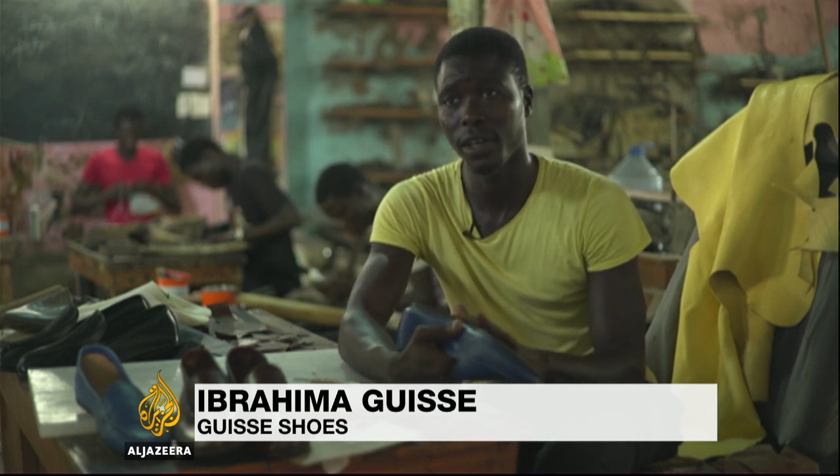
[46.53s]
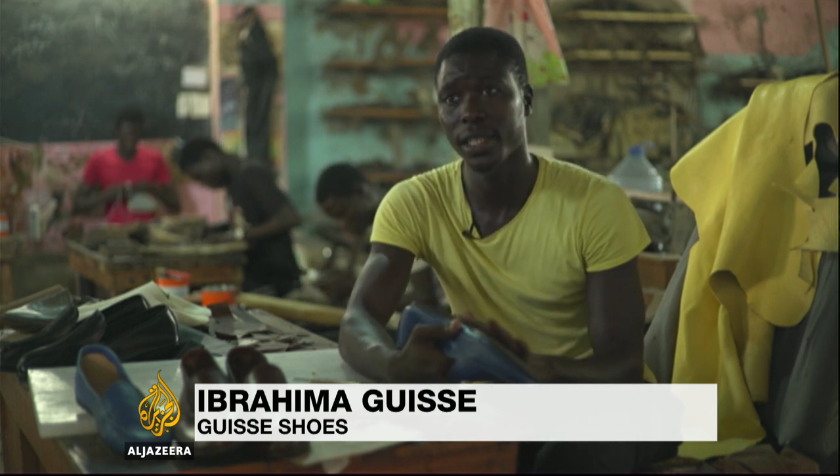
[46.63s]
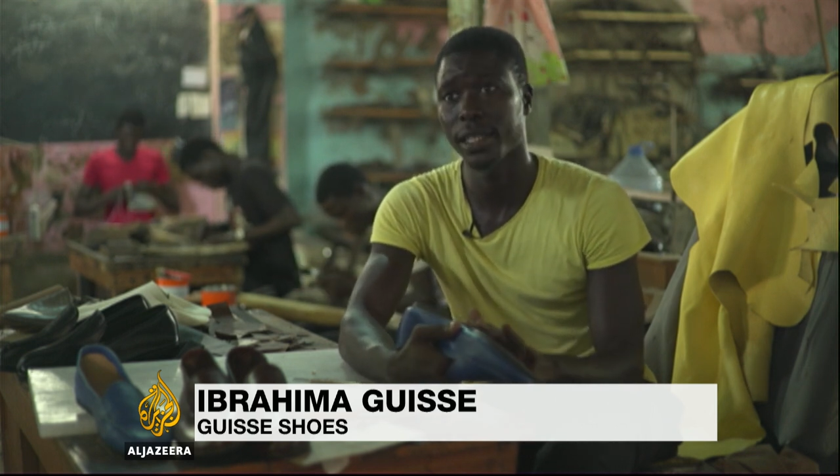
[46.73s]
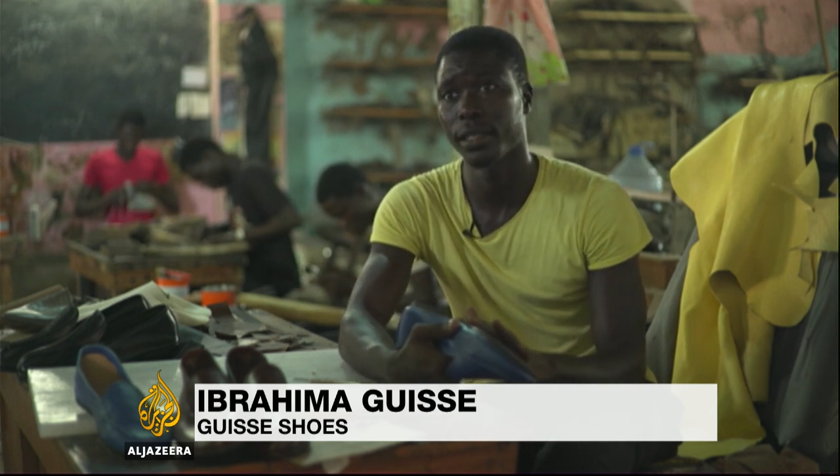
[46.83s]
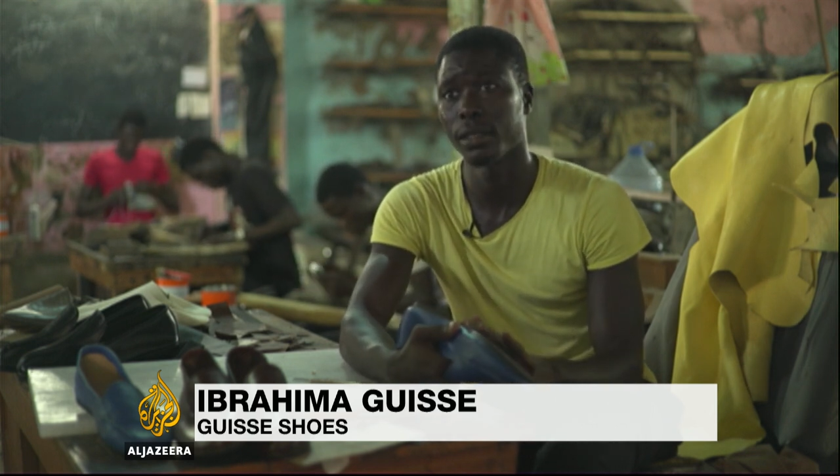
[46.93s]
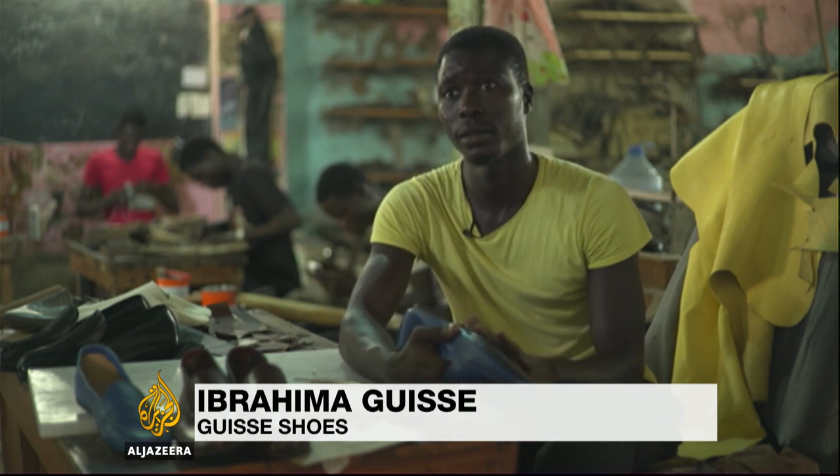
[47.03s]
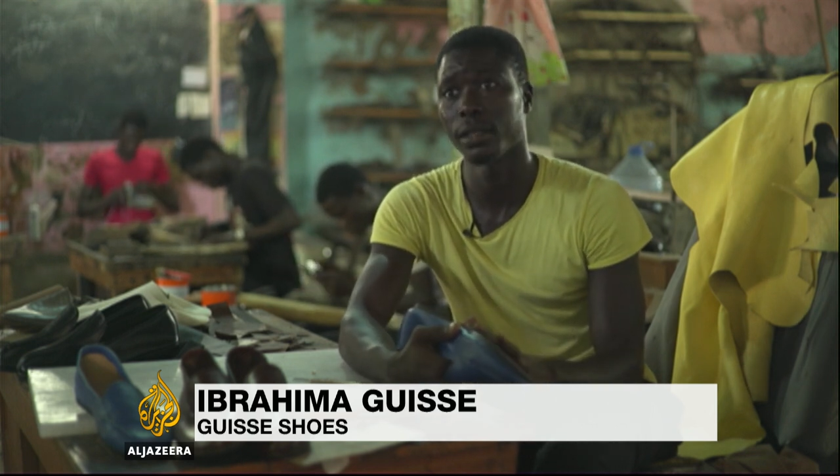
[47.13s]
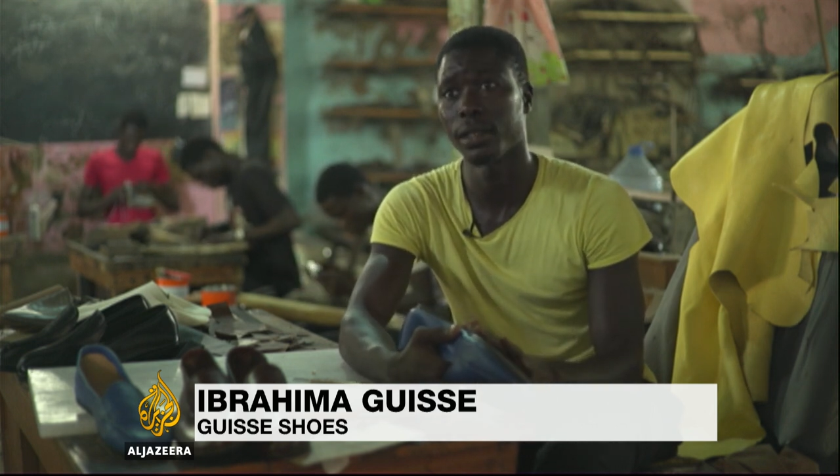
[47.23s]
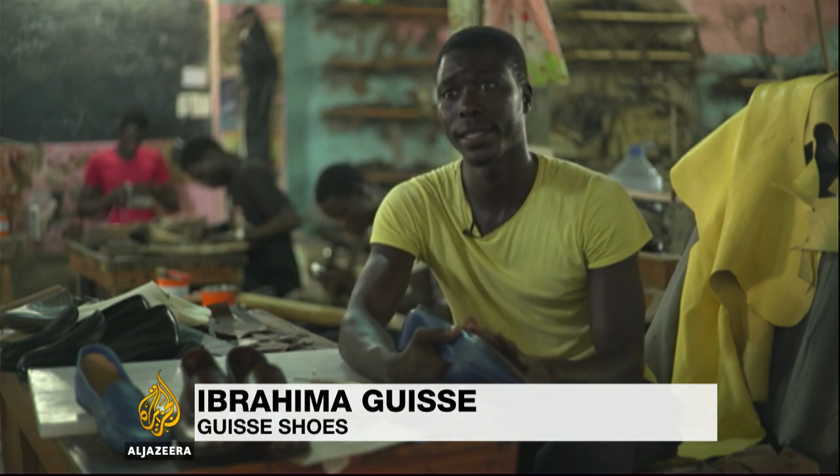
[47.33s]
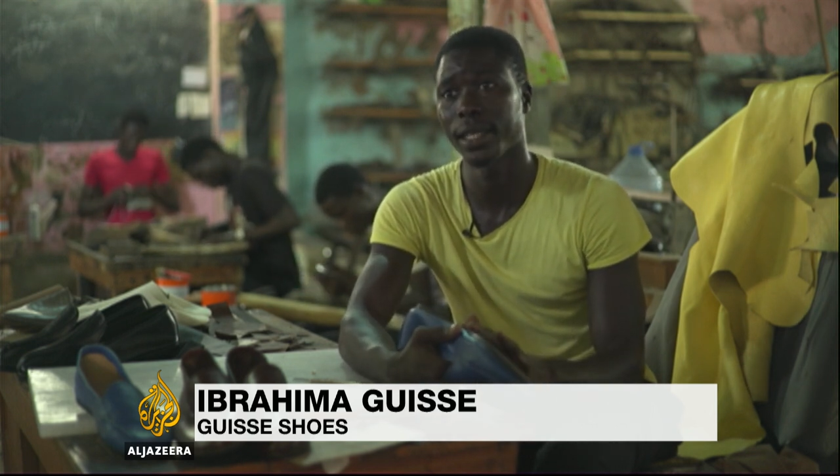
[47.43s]
That's what
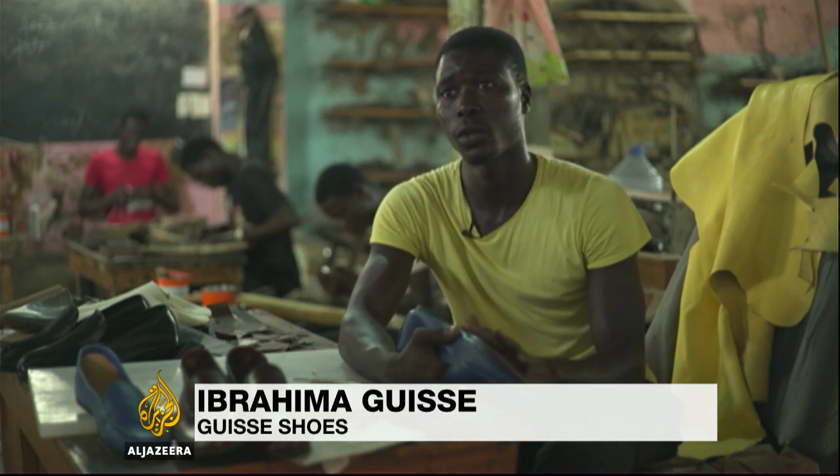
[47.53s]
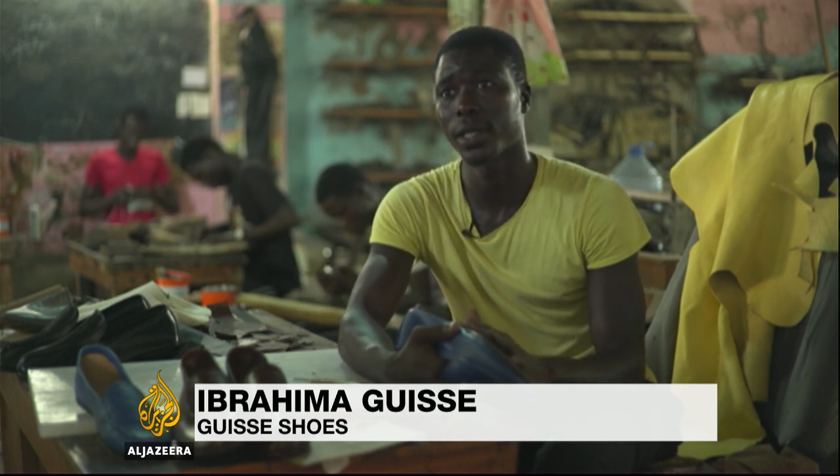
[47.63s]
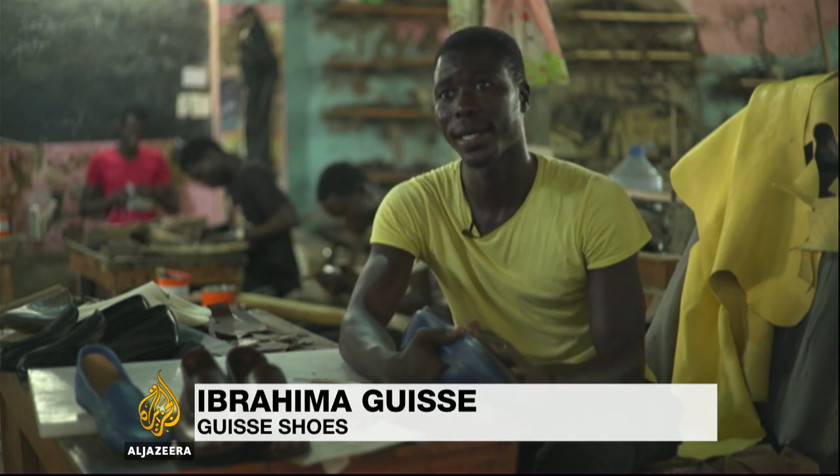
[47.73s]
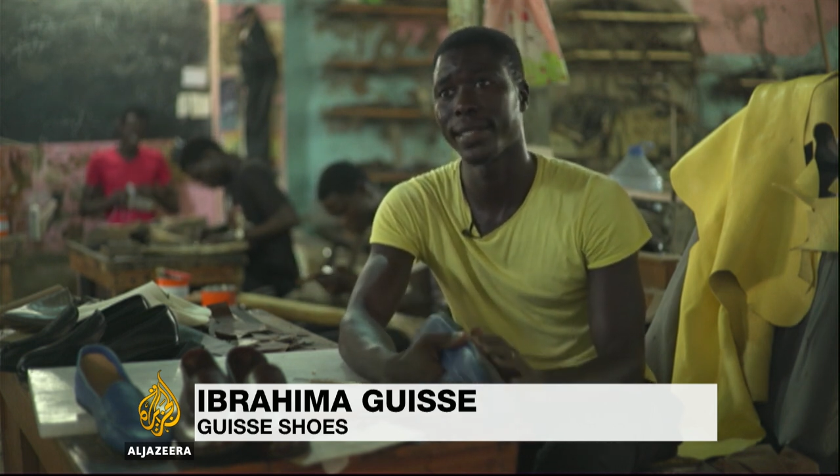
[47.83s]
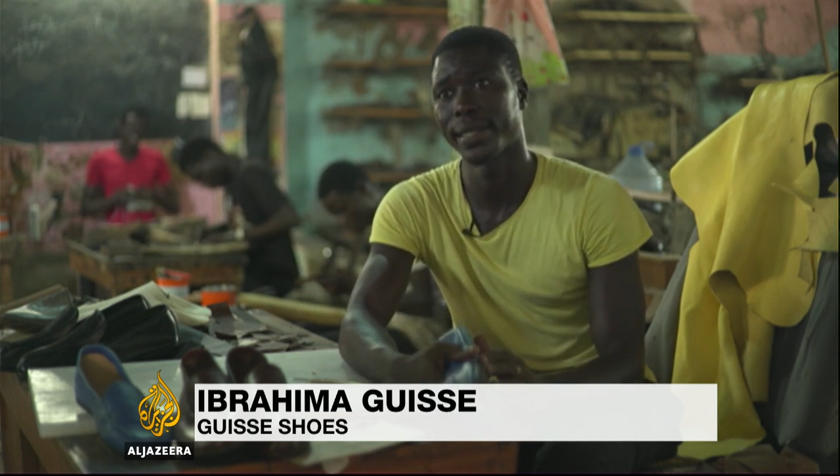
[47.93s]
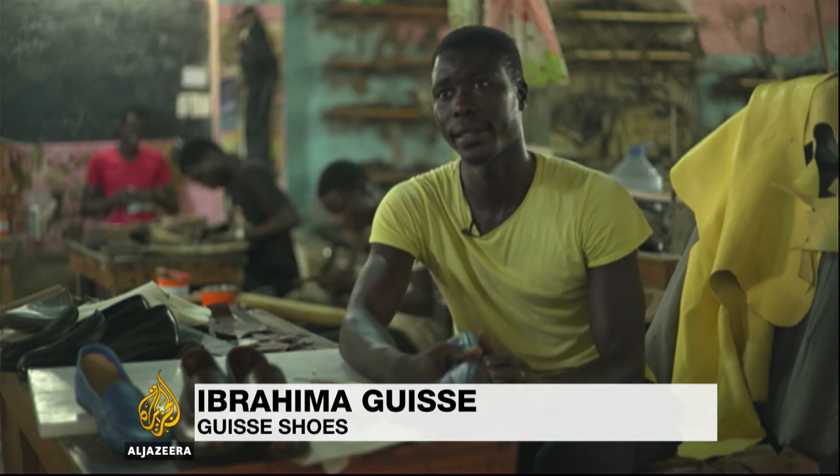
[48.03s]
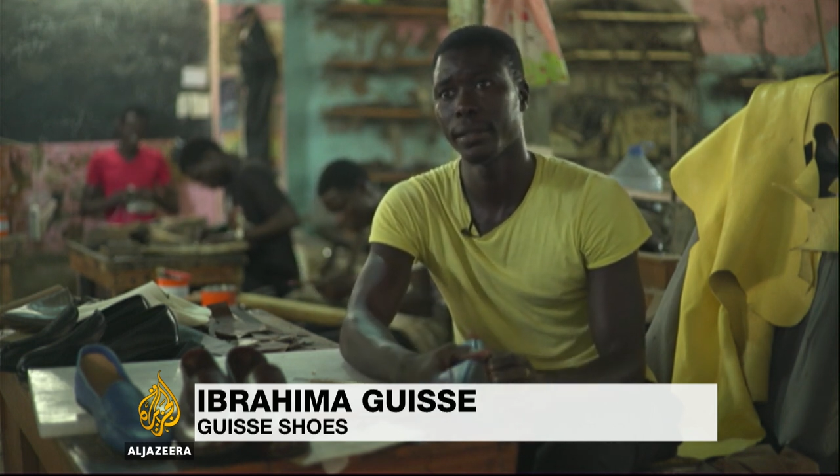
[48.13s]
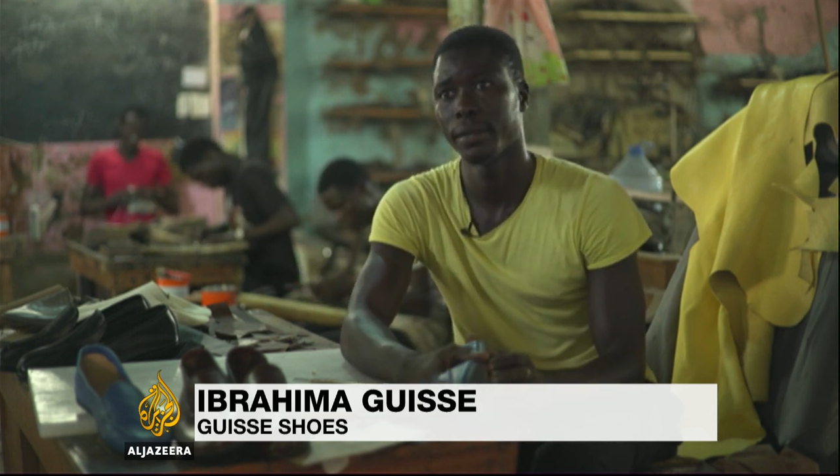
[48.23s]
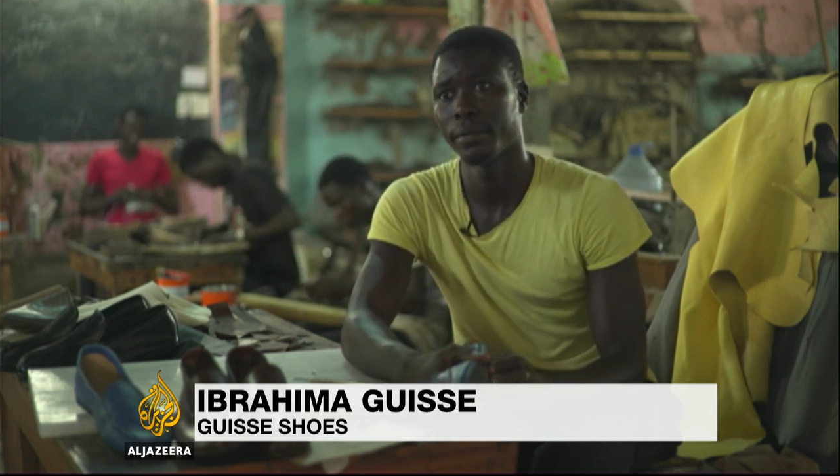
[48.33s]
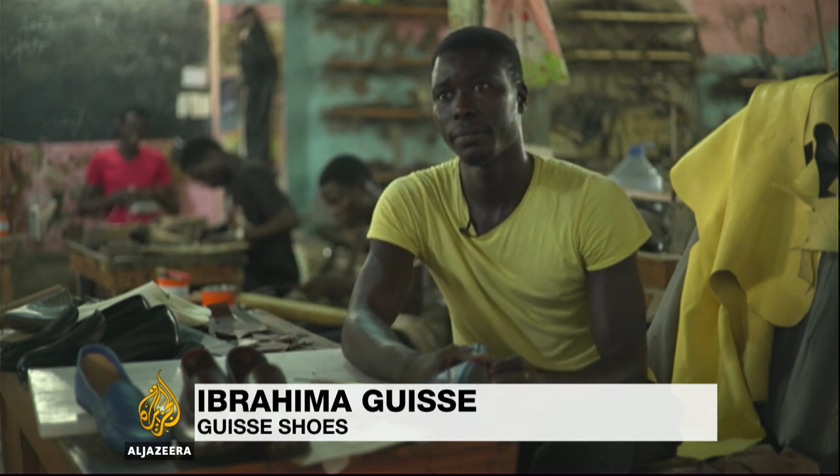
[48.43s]
makes our sandals
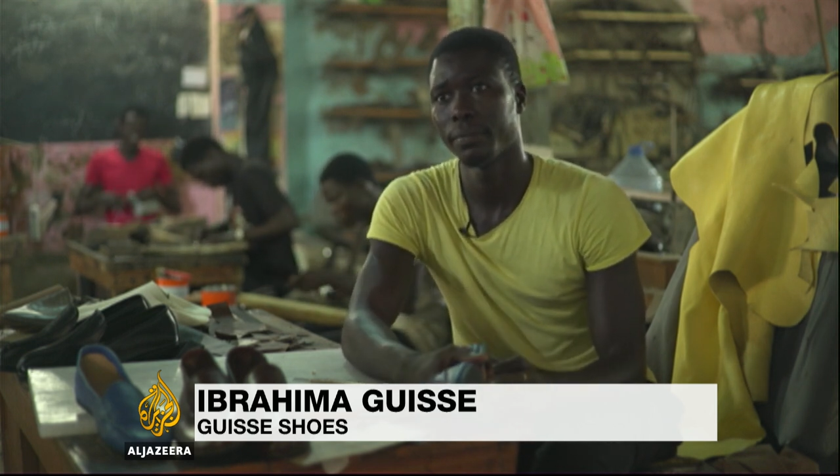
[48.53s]
special.